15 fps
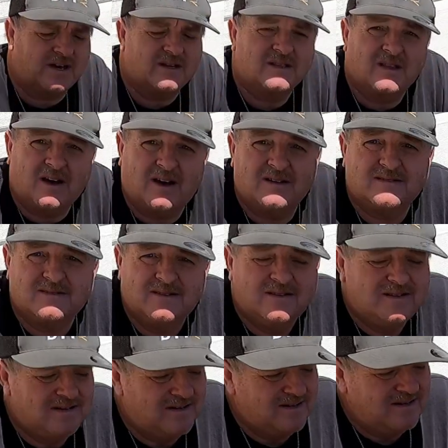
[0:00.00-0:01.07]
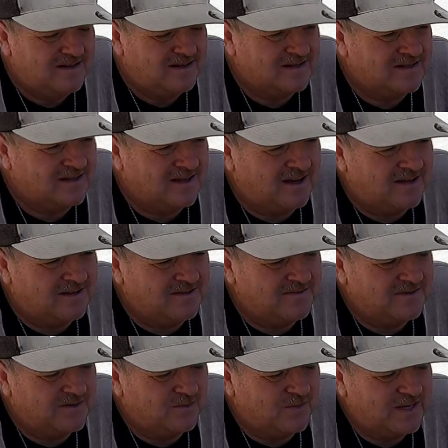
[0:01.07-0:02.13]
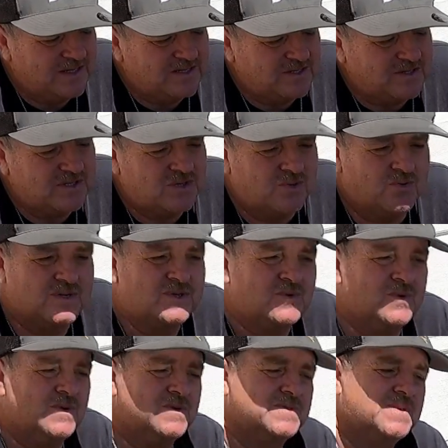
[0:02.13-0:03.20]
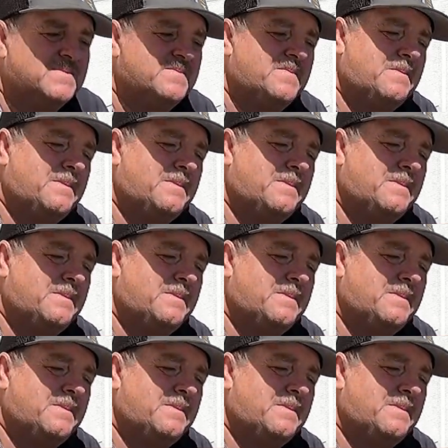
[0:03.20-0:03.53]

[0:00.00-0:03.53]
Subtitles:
got a lot of ways to store tools.